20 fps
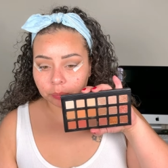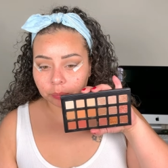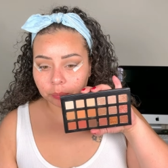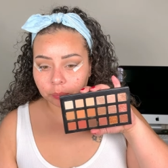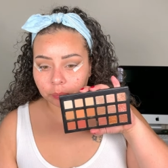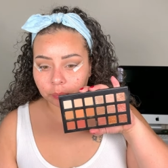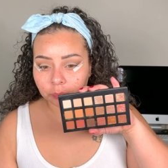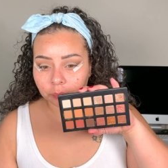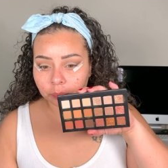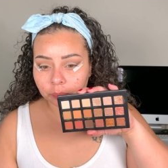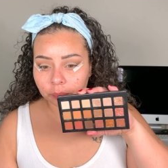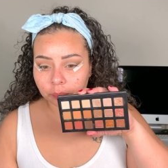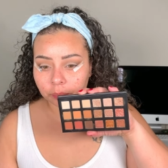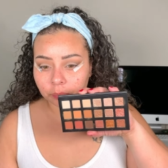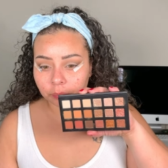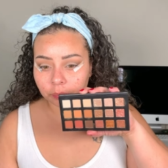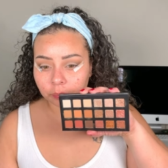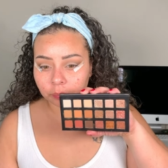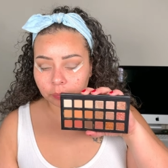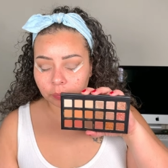
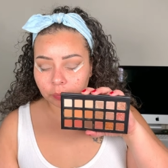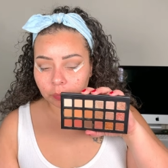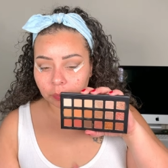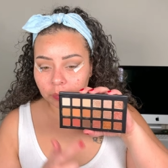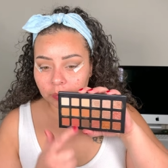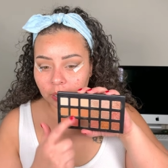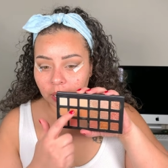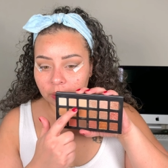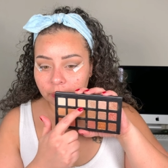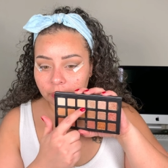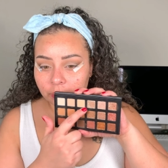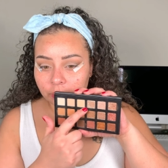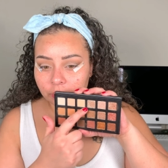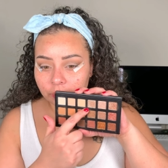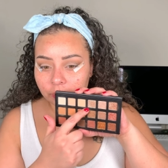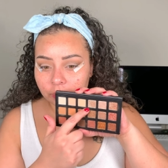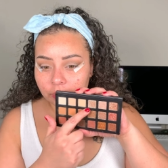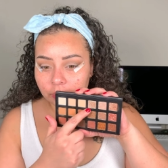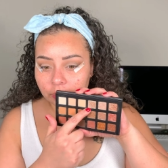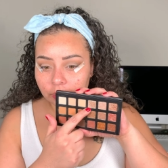Um, I've
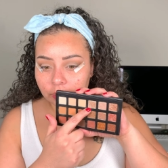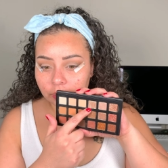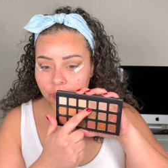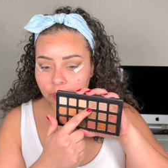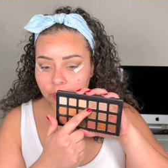used